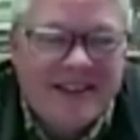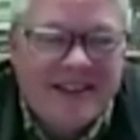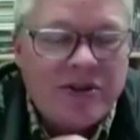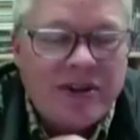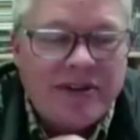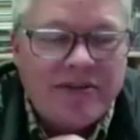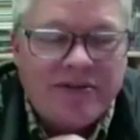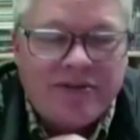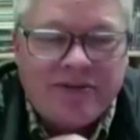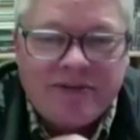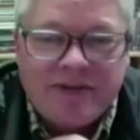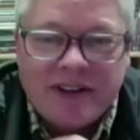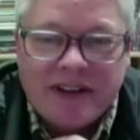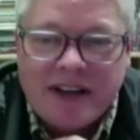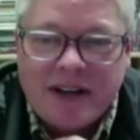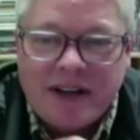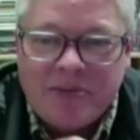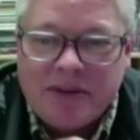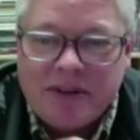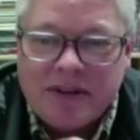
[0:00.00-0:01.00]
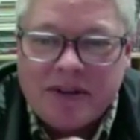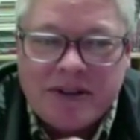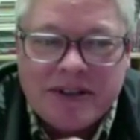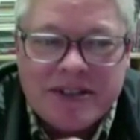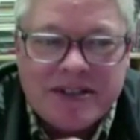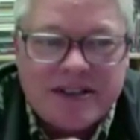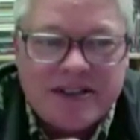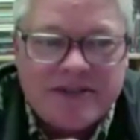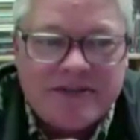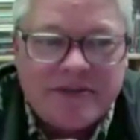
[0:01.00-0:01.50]
have a couple of
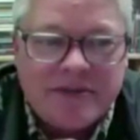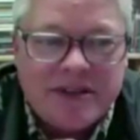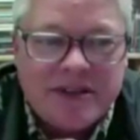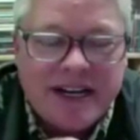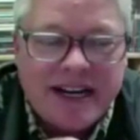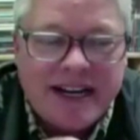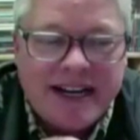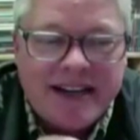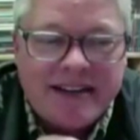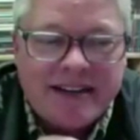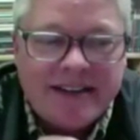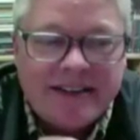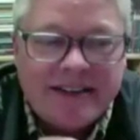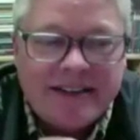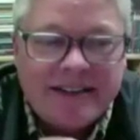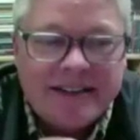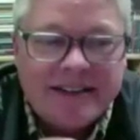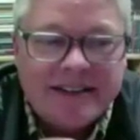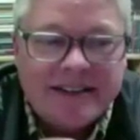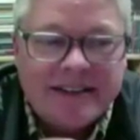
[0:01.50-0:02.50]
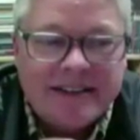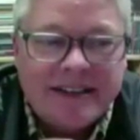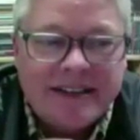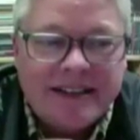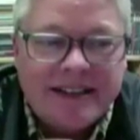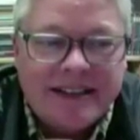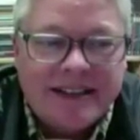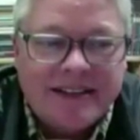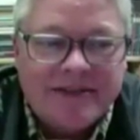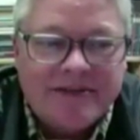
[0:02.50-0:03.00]
questions from the chat.
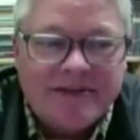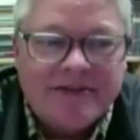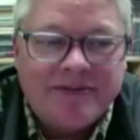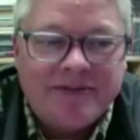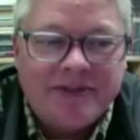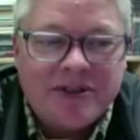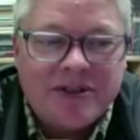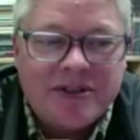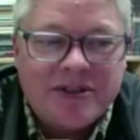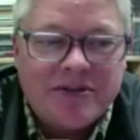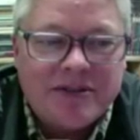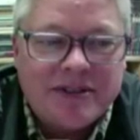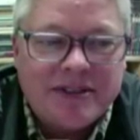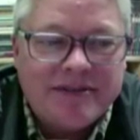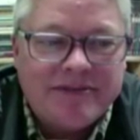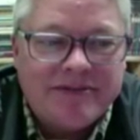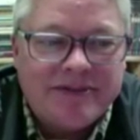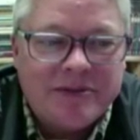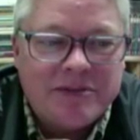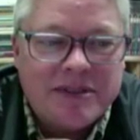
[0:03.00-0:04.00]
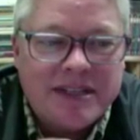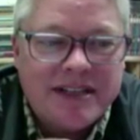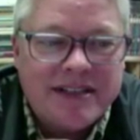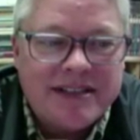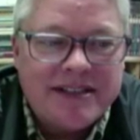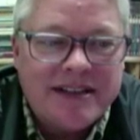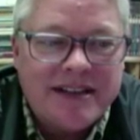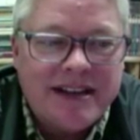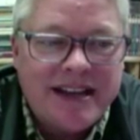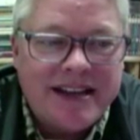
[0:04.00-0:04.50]
Uh, first one from
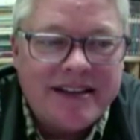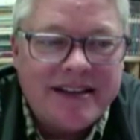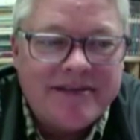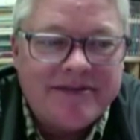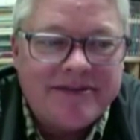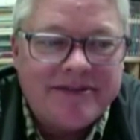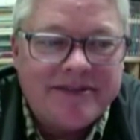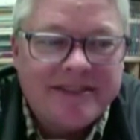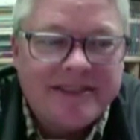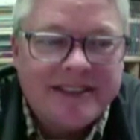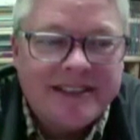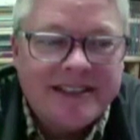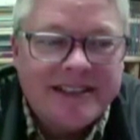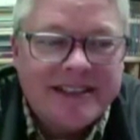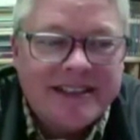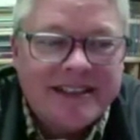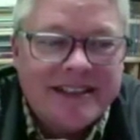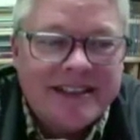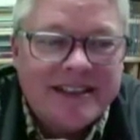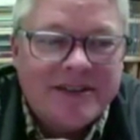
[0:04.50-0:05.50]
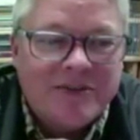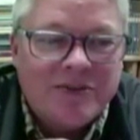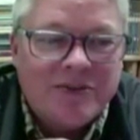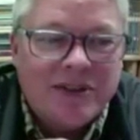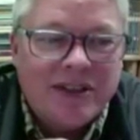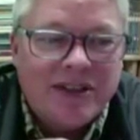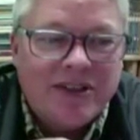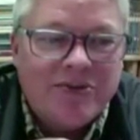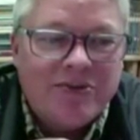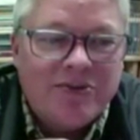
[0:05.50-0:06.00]
Citizen Dave. Will
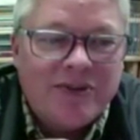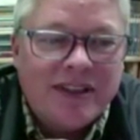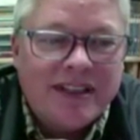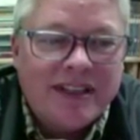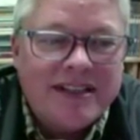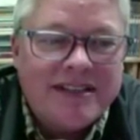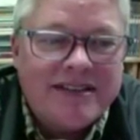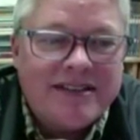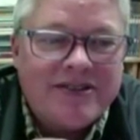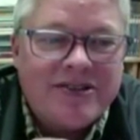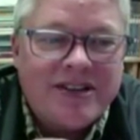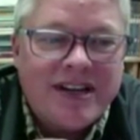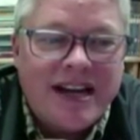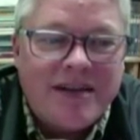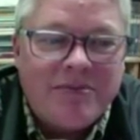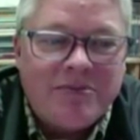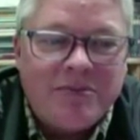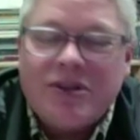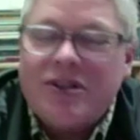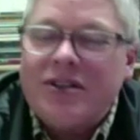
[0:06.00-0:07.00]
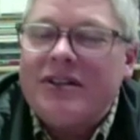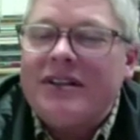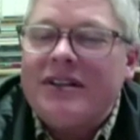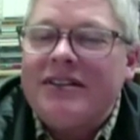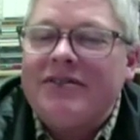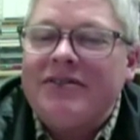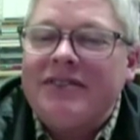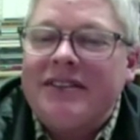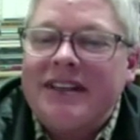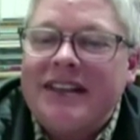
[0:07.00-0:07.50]
you release a chapbook
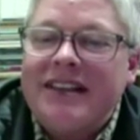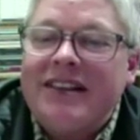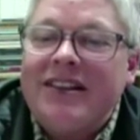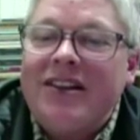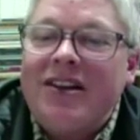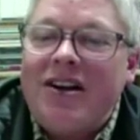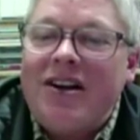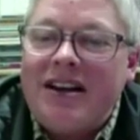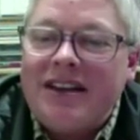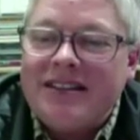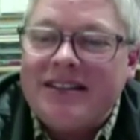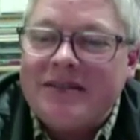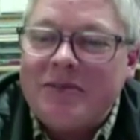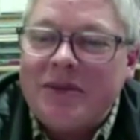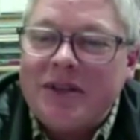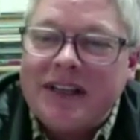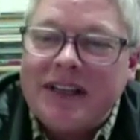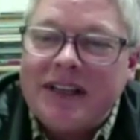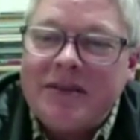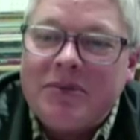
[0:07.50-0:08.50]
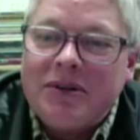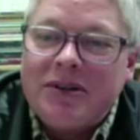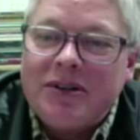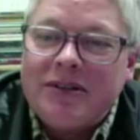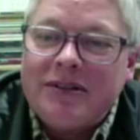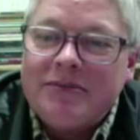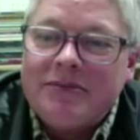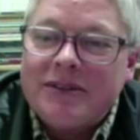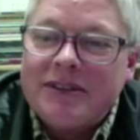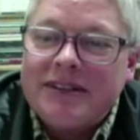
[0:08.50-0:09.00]
of the lost monkey
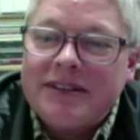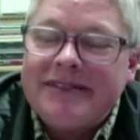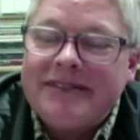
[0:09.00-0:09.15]
poems?